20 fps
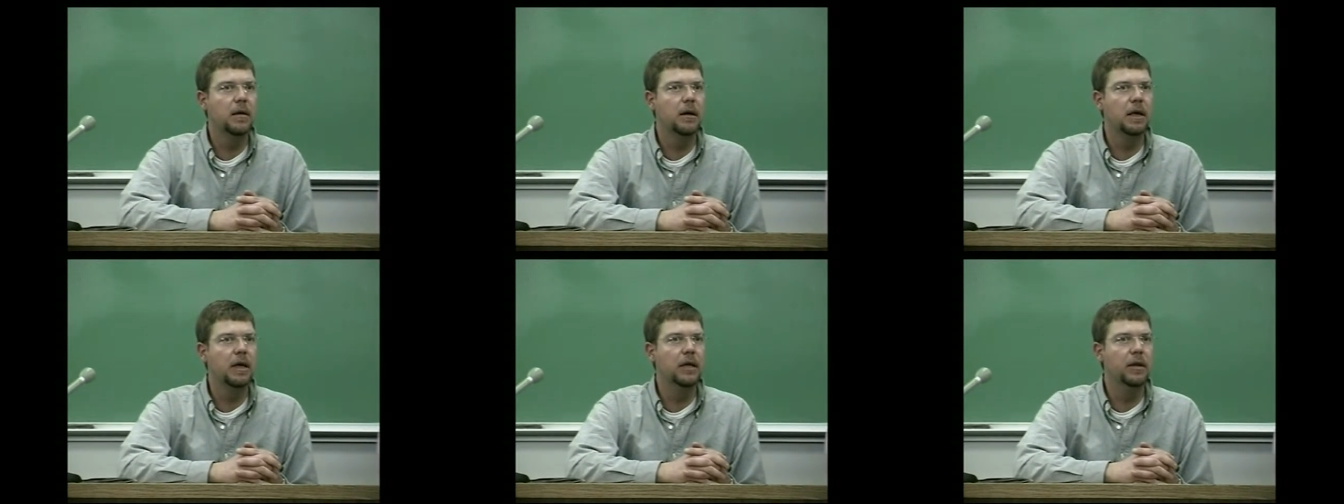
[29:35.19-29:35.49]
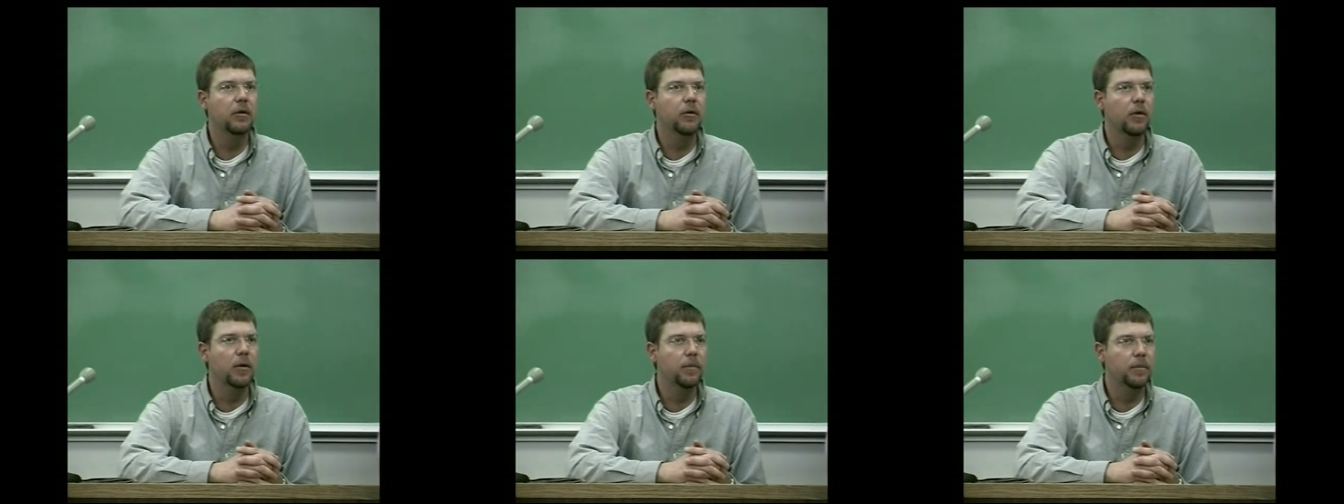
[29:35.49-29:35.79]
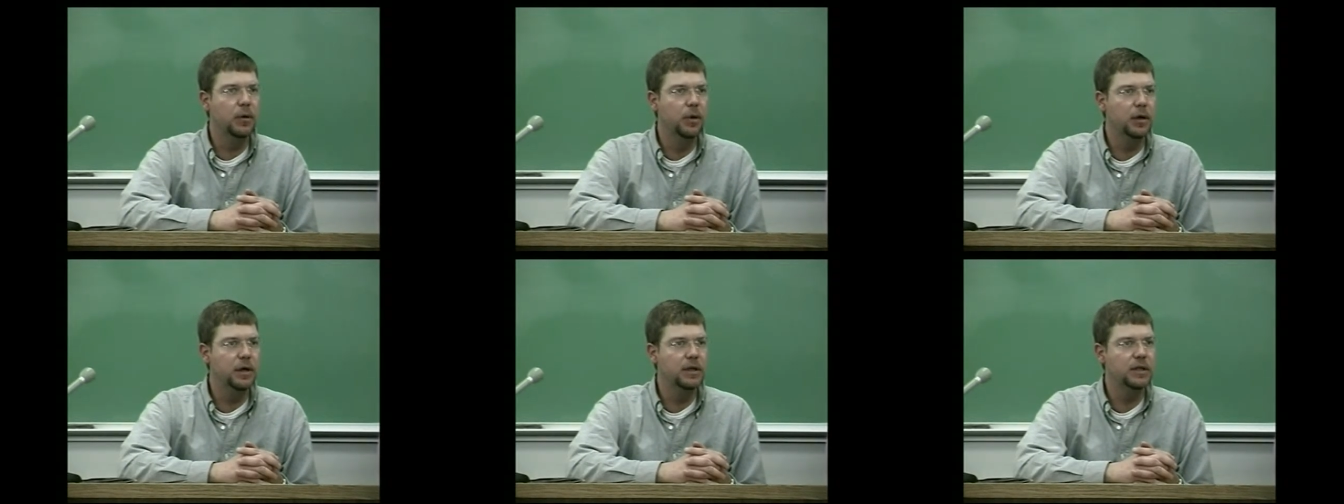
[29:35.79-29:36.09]
either a
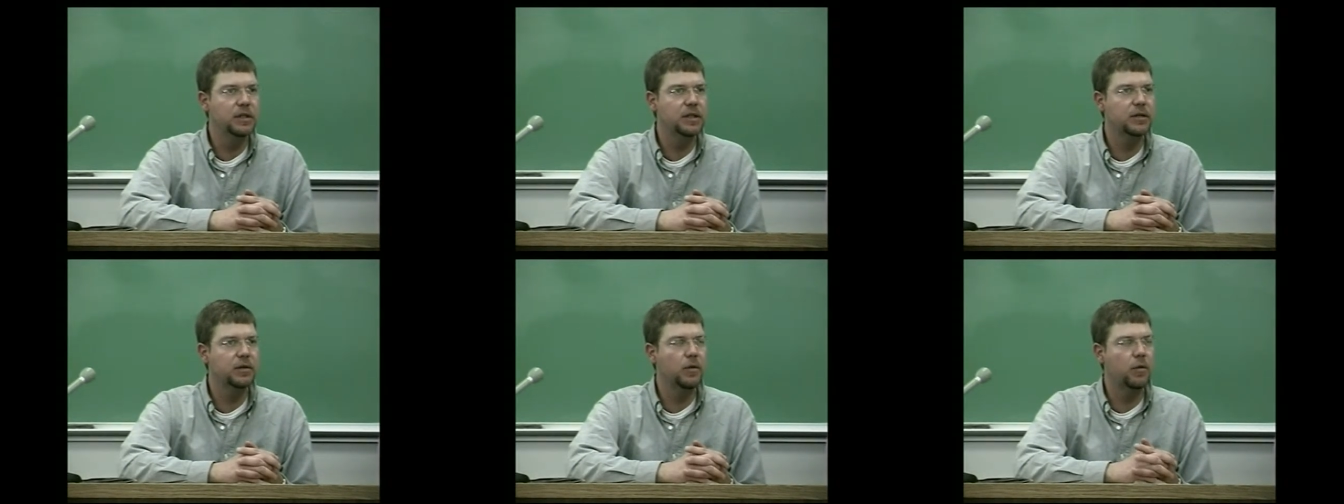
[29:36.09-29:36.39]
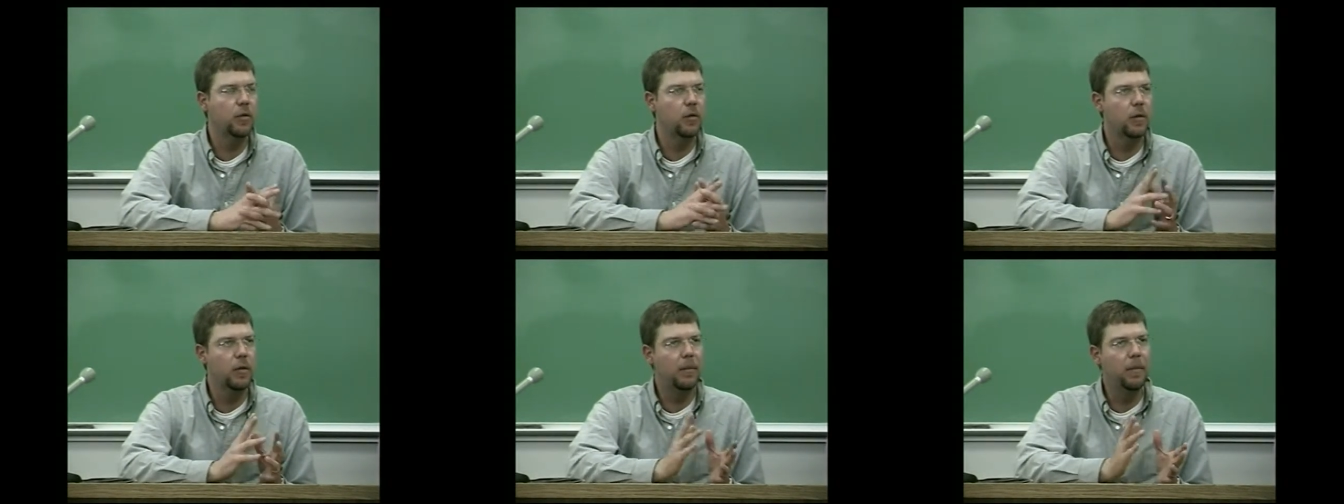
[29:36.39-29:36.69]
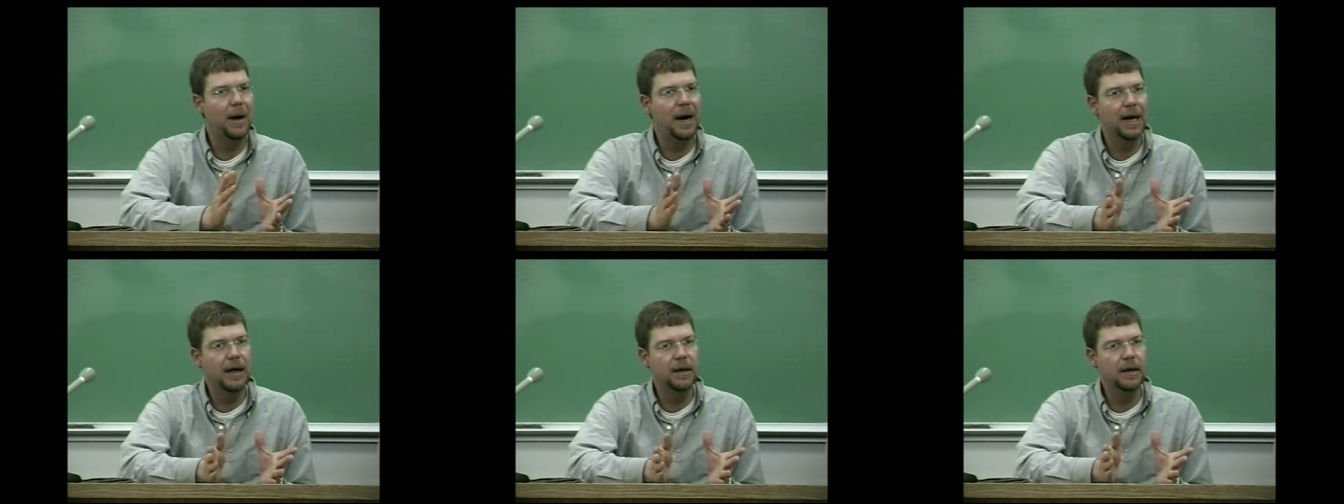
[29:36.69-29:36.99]
push or
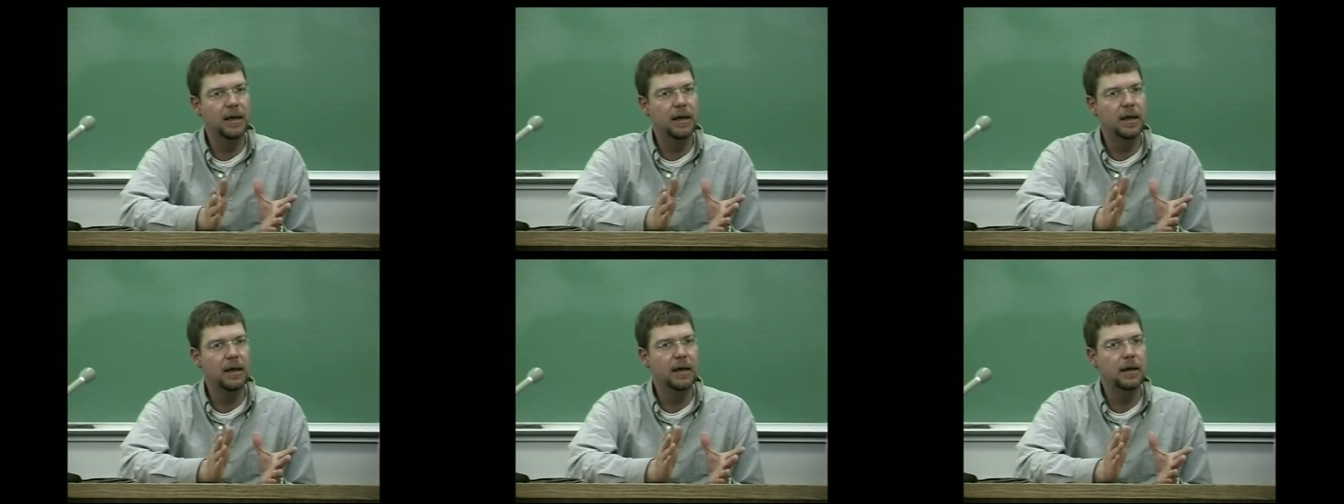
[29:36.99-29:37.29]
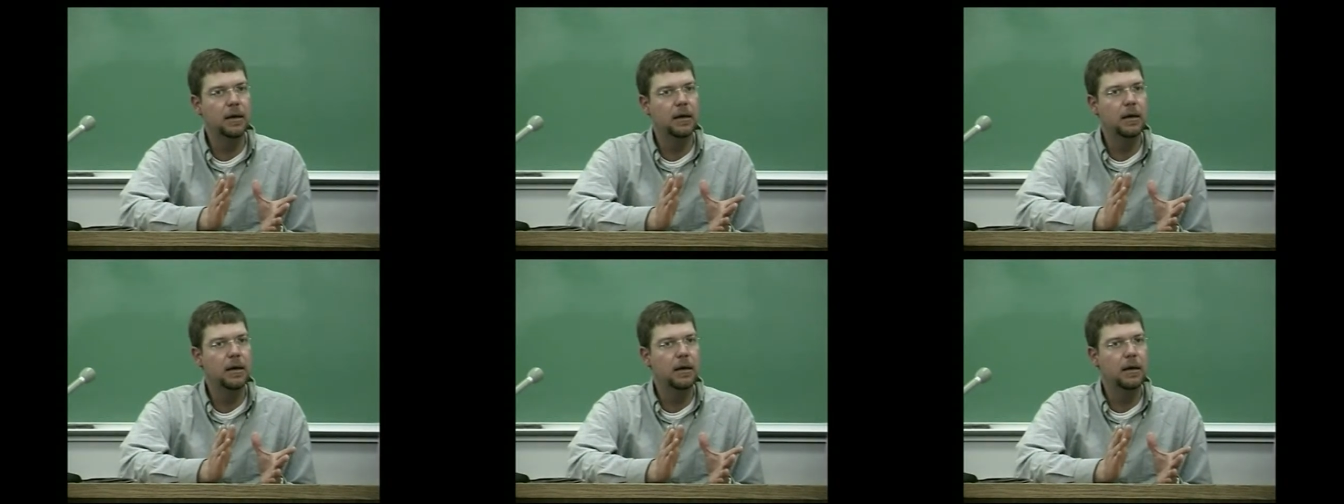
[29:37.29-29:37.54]
by then